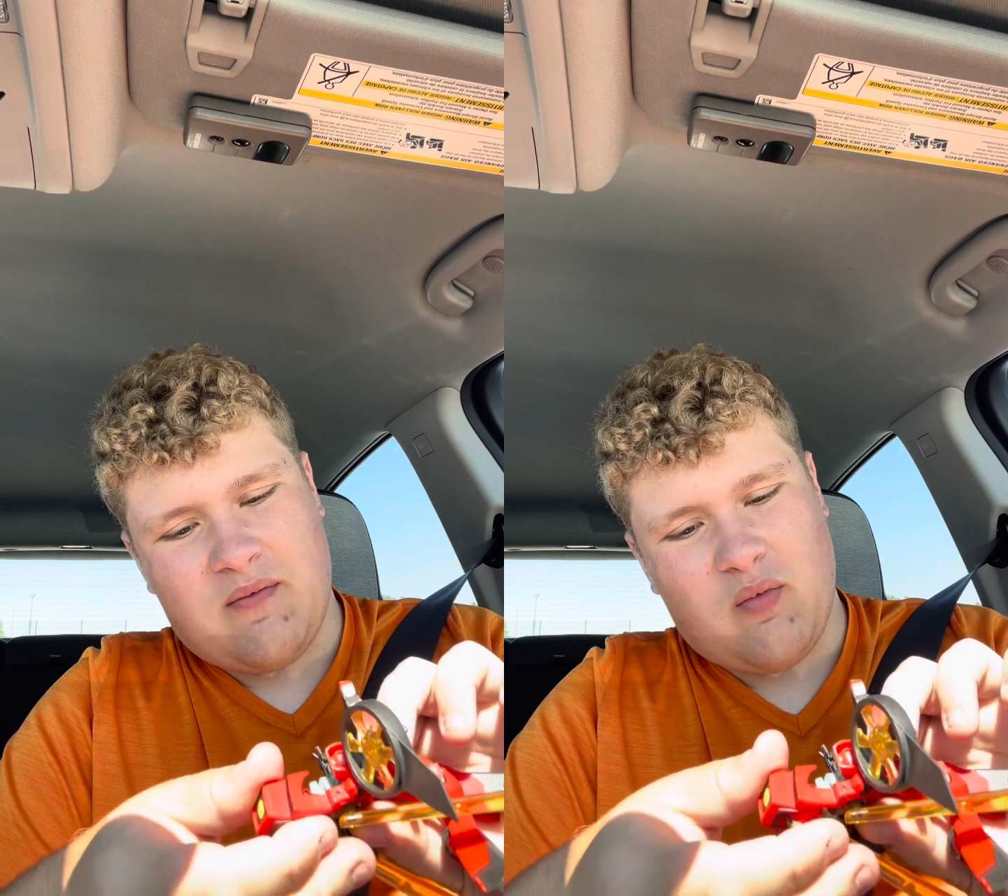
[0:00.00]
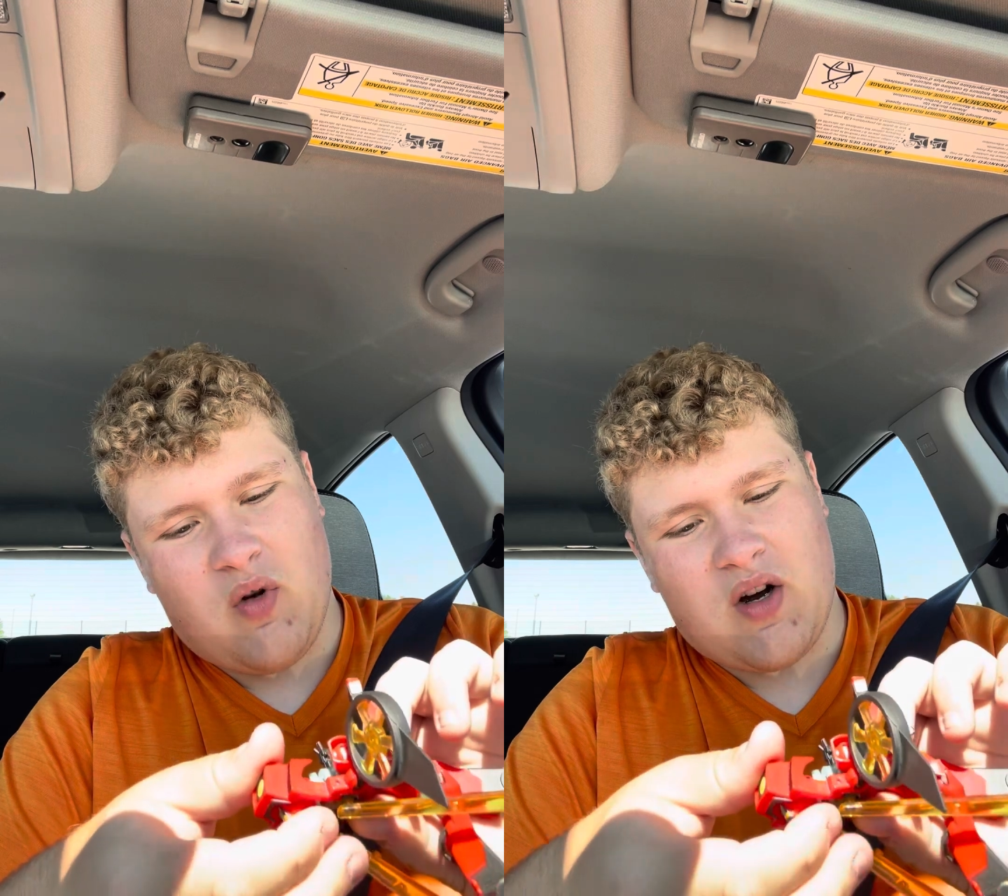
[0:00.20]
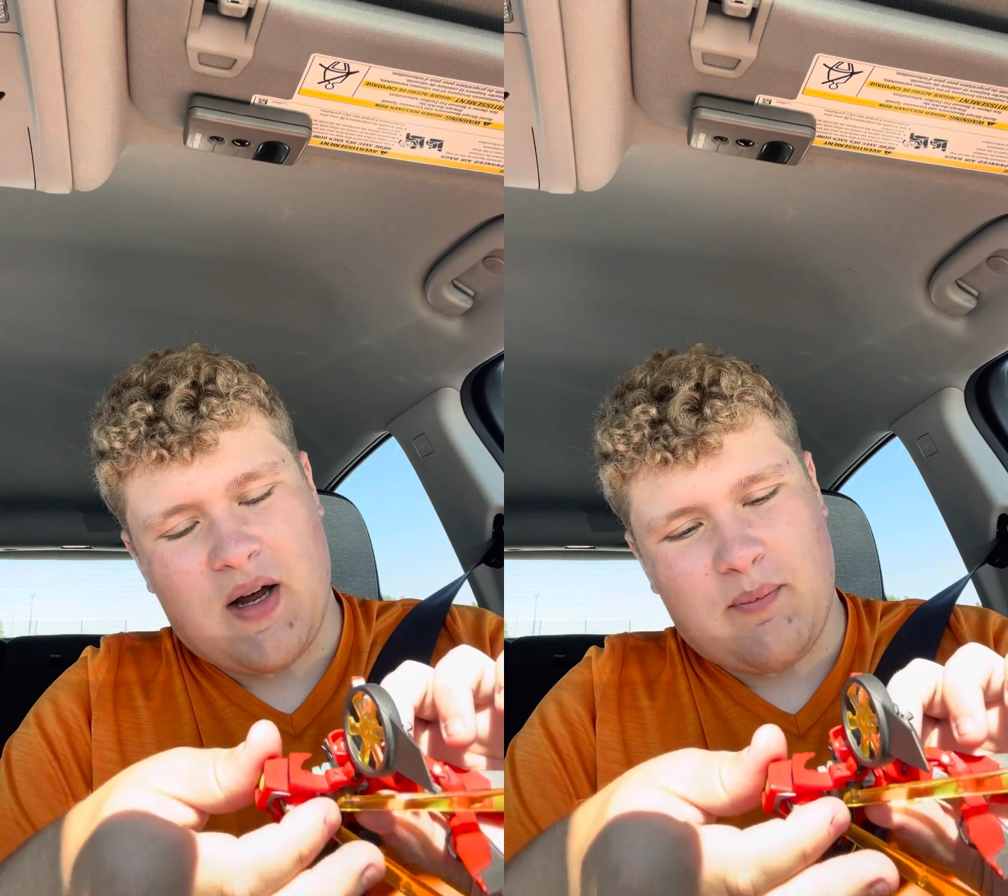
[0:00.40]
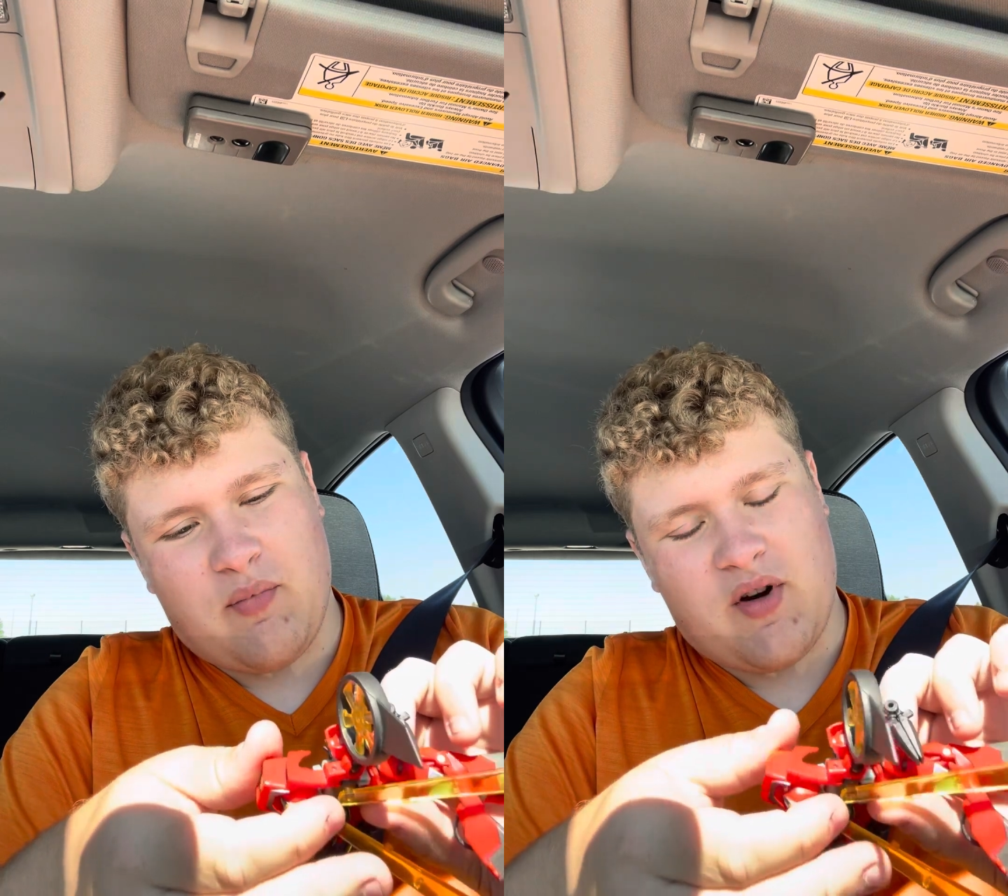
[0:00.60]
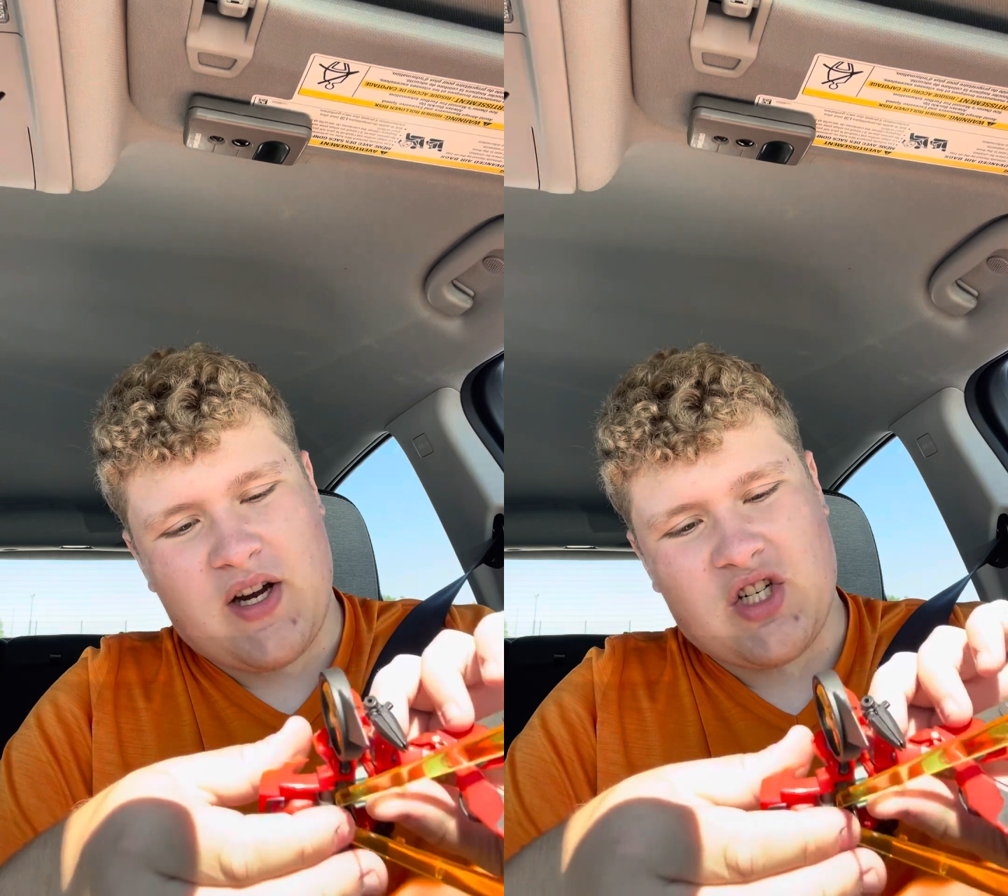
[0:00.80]
work on
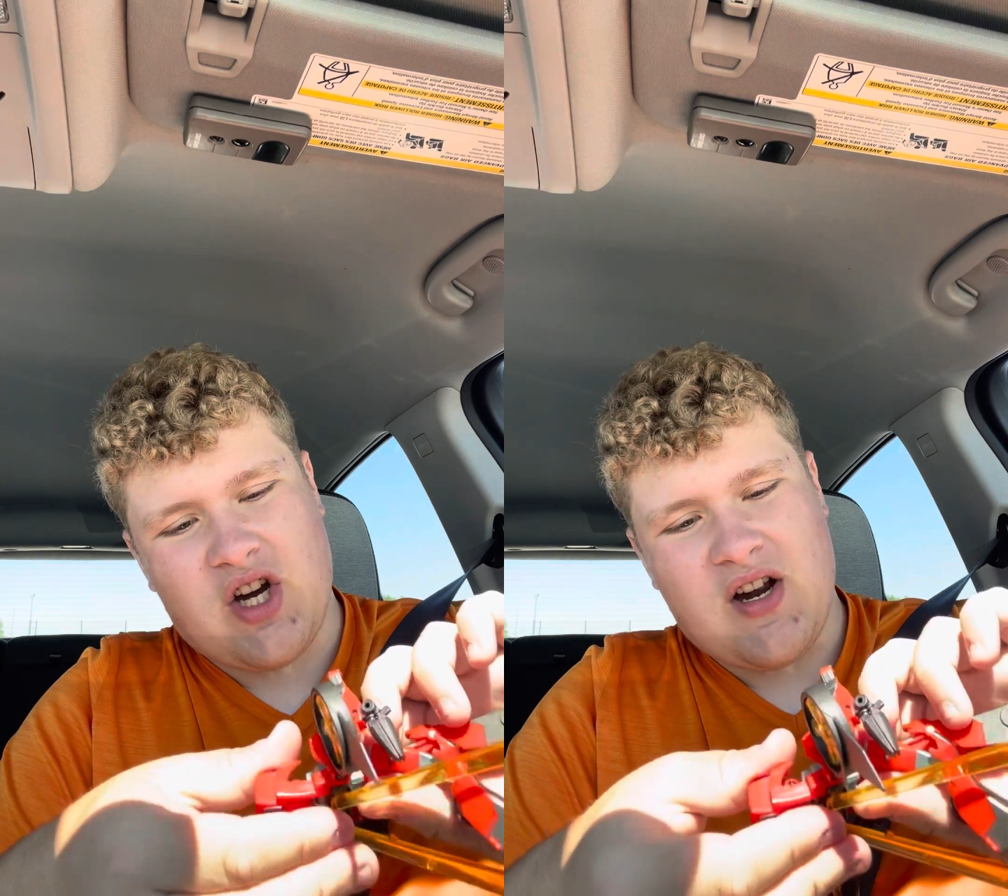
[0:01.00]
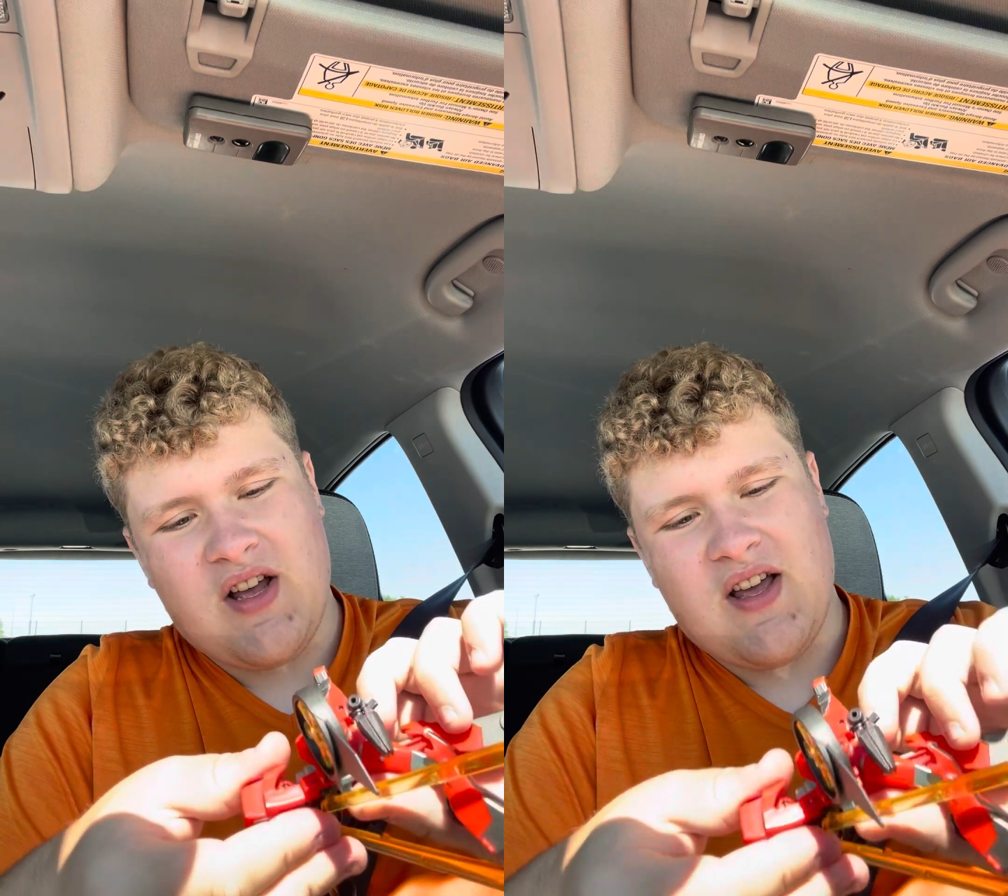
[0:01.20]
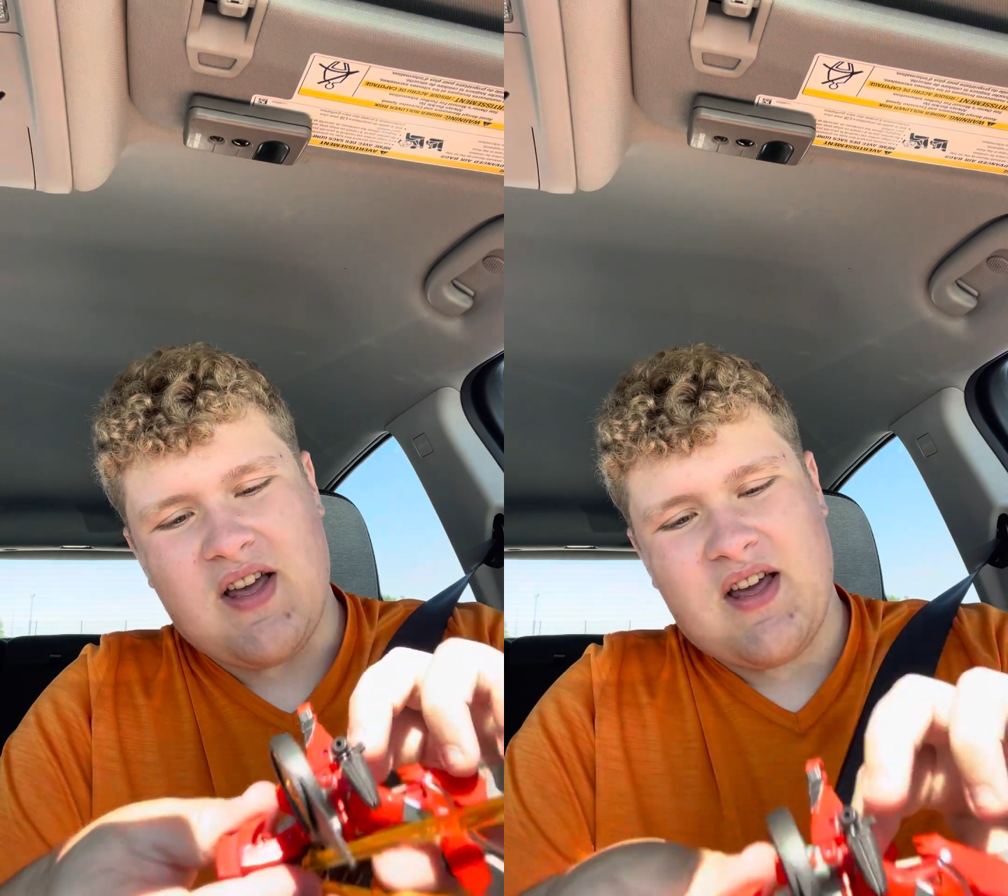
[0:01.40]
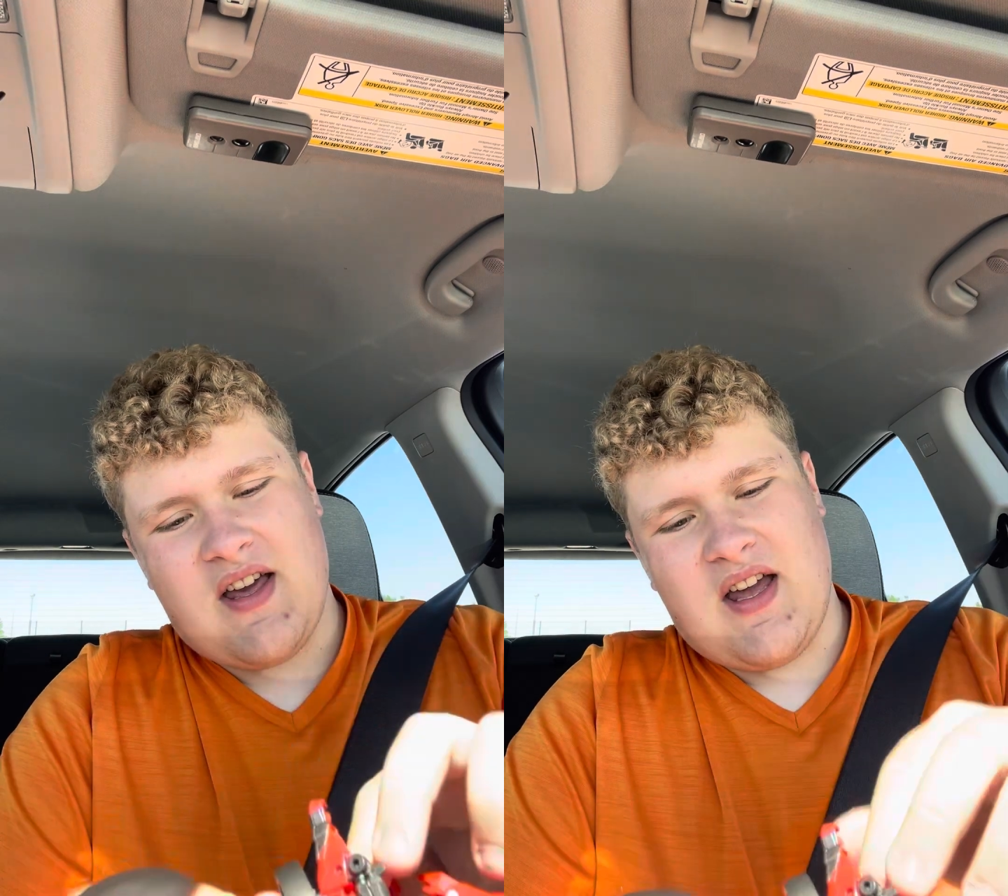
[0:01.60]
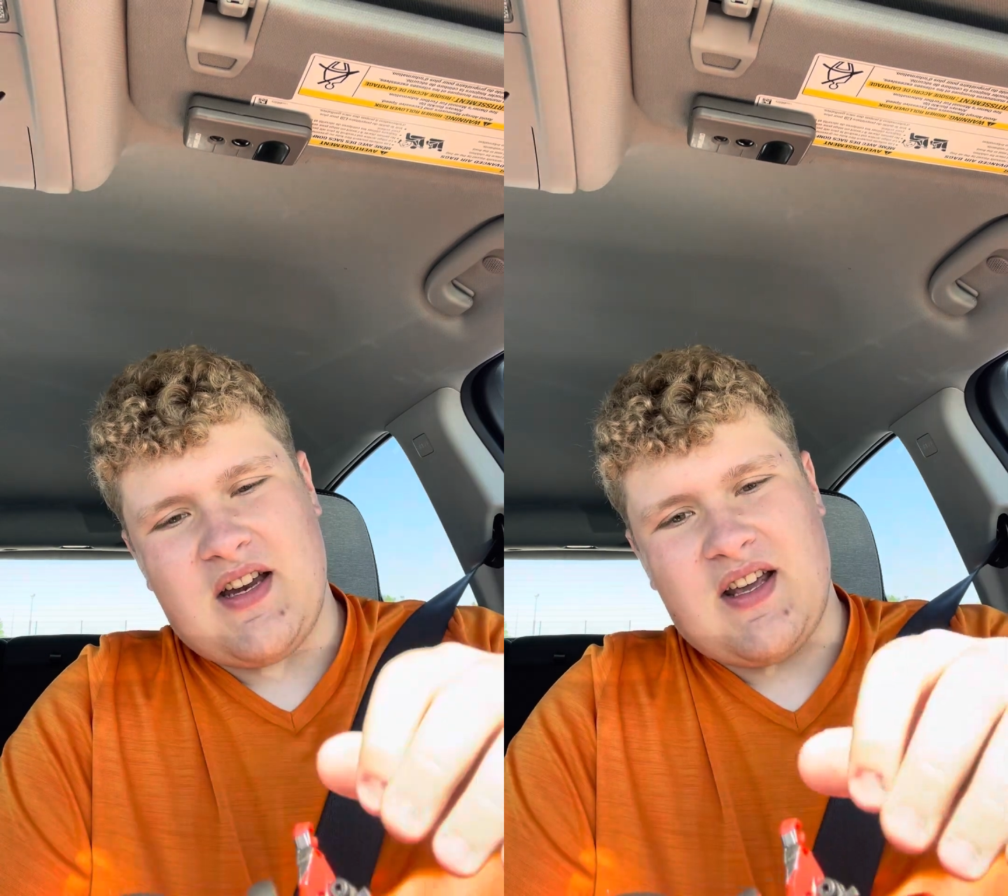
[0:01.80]
pressure,
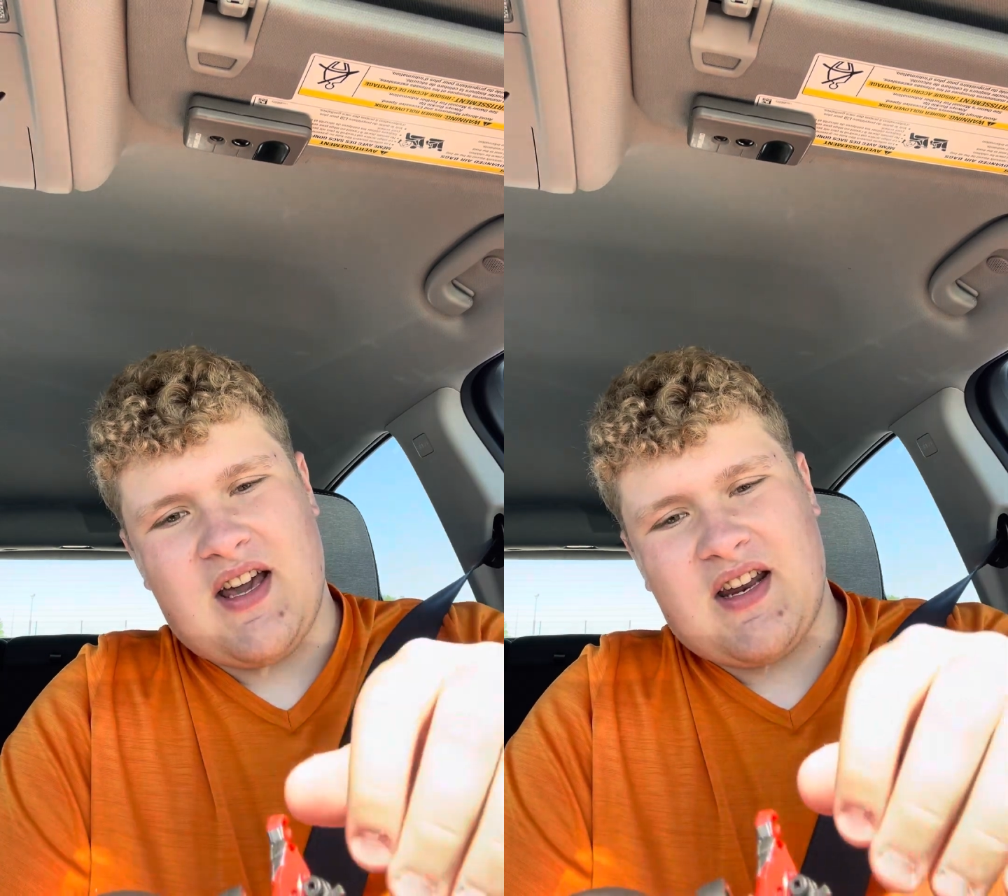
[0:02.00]
and you got to